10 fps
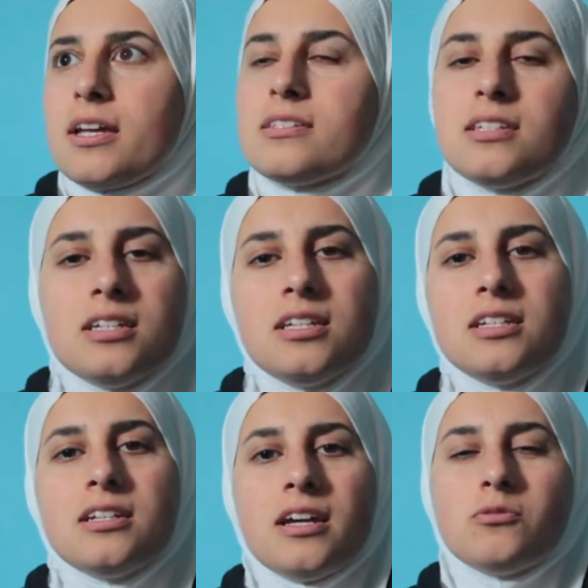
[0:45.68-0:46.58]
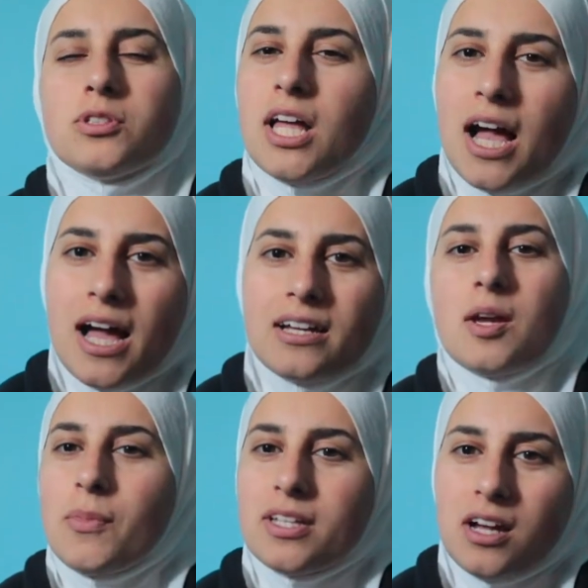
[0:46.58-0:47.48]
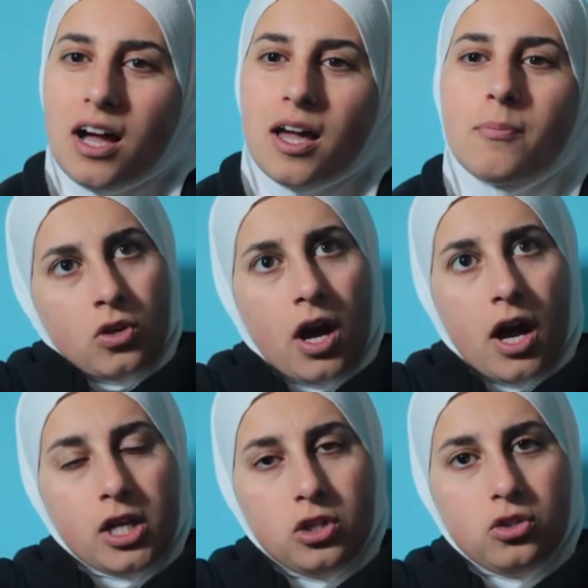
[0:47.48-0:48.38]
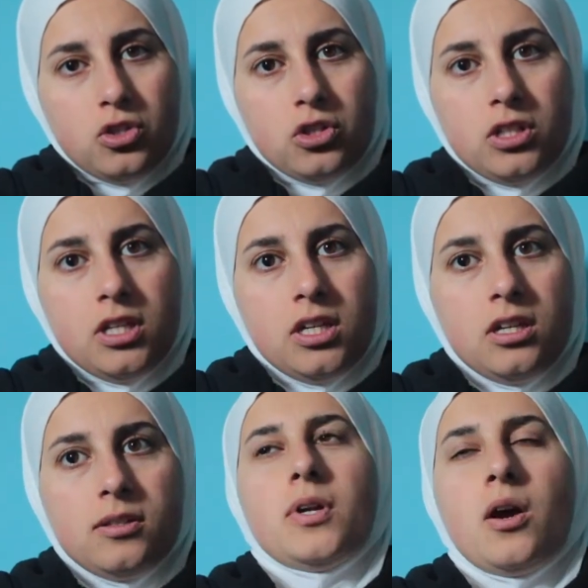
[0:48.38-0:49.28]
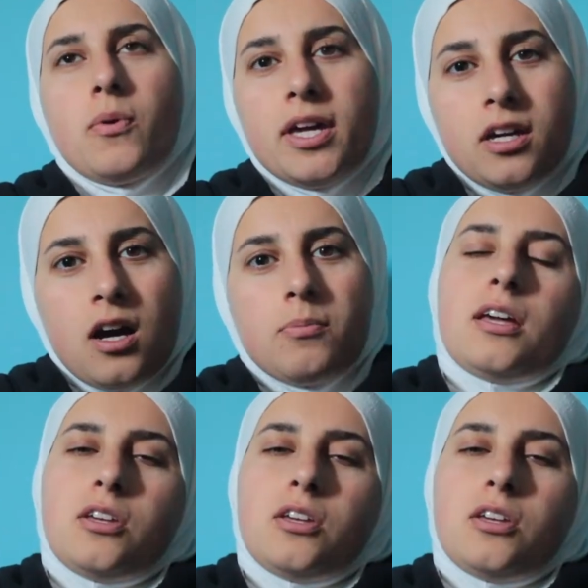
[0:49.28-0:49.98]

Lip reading: guess, eat and relax, take my time. So I usually, when I wake up,